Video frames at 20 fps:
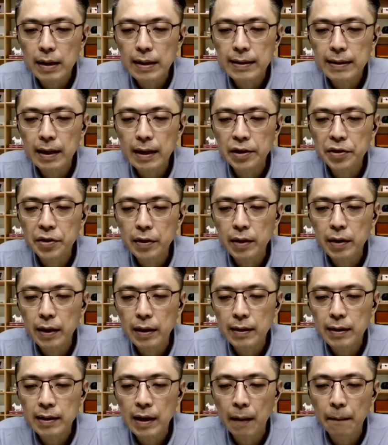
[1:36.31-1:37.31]
Essentially,
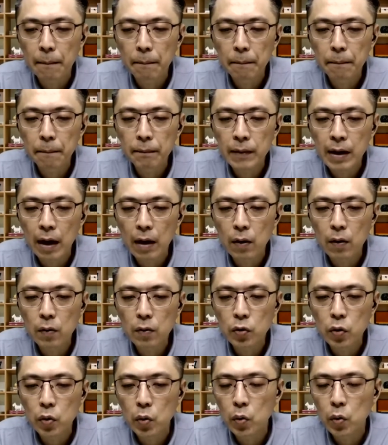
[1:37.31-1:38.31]
it's come
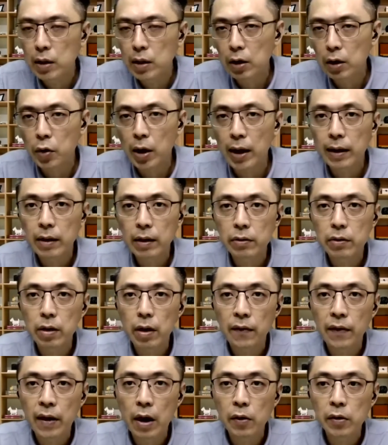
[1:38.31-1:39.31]
down to the criteria
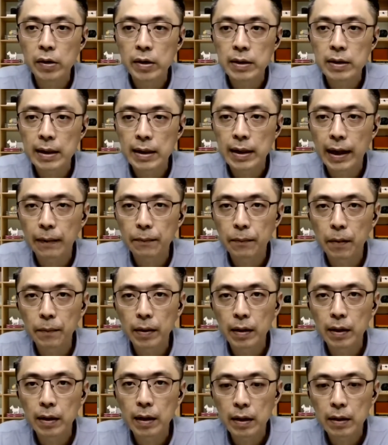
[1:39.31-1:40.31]
of how you select
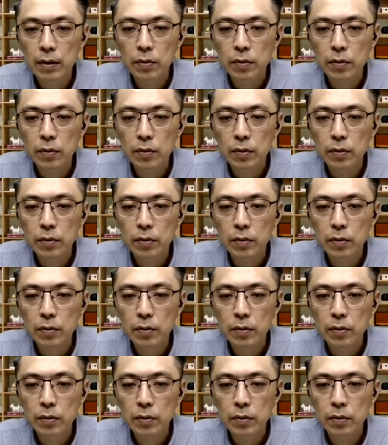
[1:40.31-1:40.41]
property.